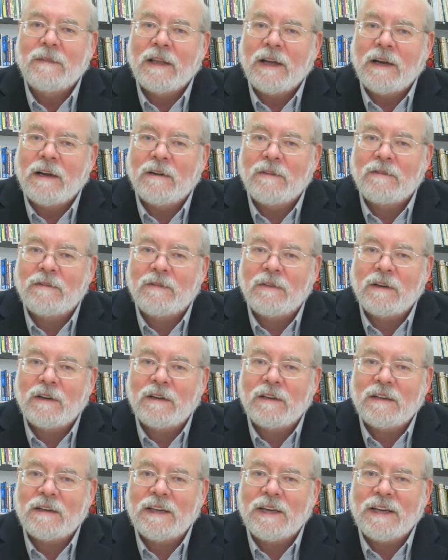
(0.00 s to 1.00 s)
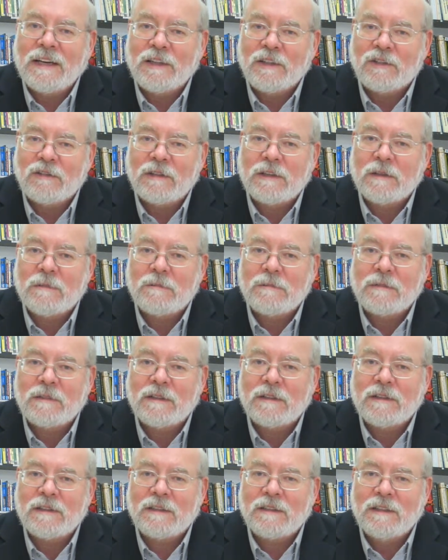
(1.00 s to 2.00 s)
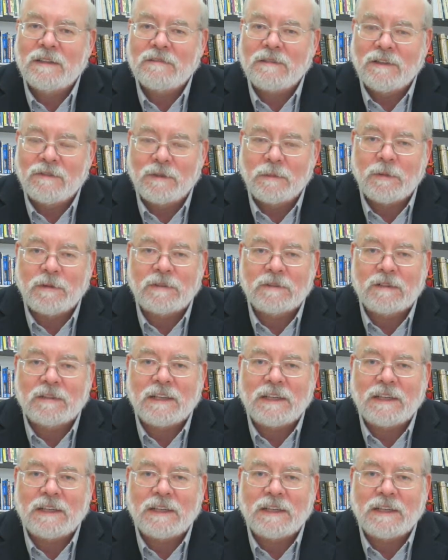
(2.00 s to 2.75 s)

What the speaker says: of interim deliverables,